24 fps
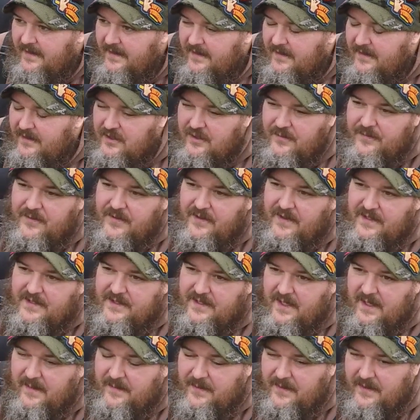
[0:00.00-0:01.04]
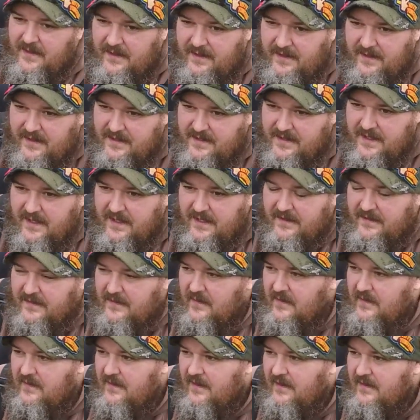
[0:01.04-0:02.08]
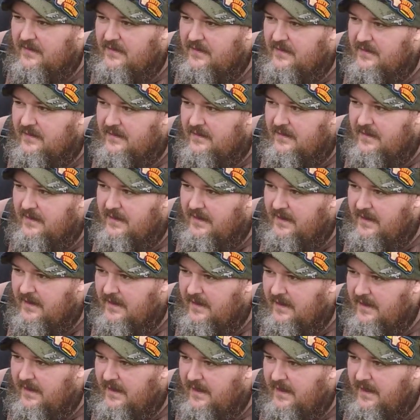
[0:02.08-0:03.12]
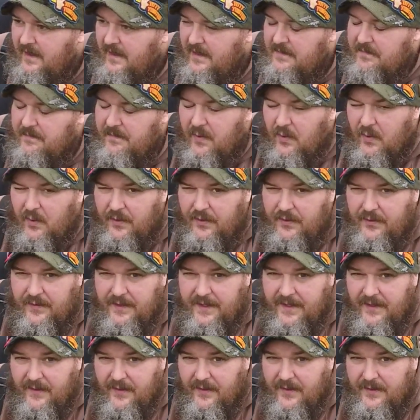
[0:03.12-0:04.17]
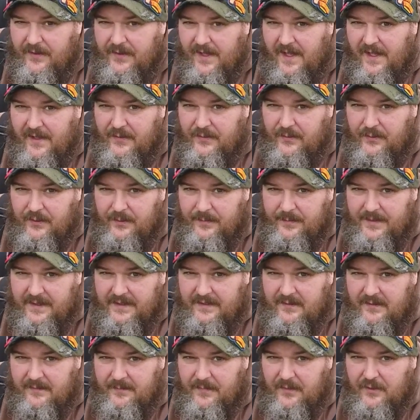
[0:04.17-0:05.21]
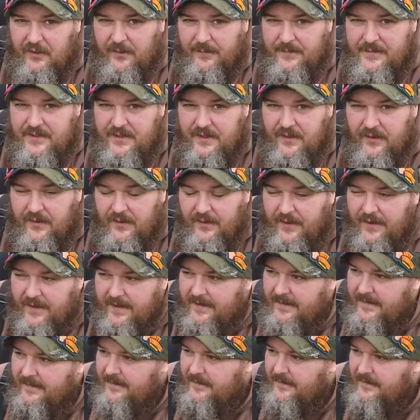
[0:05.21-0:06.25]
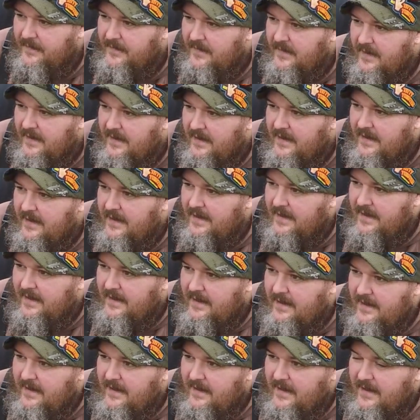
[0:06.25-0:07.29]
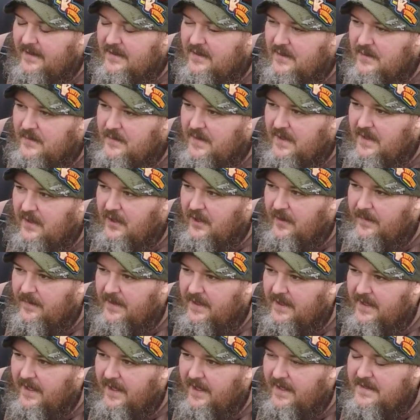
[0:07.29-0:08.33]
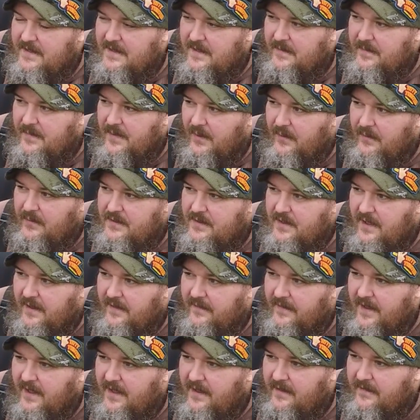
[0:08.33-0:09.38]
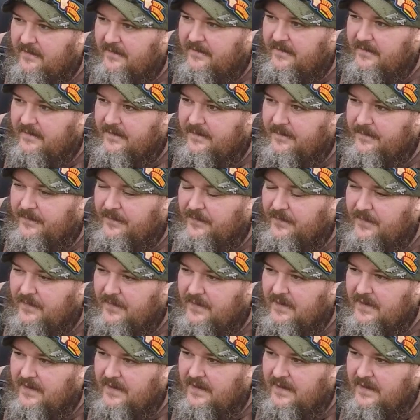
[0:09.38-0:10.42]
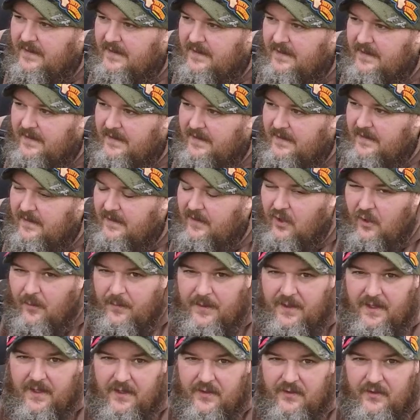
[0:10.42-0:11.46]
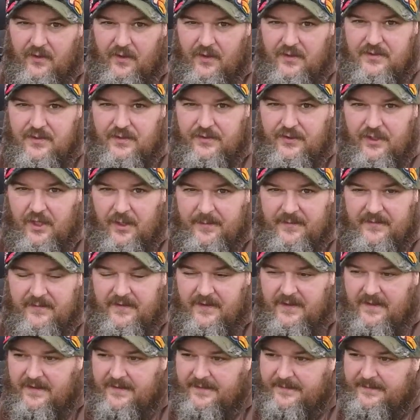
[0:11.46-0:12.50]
something that's happening, it's kind of it's bordering on that whole bit that becomes annoying. Is there's been a couple of guys in boats that are kind of coming across on top of you.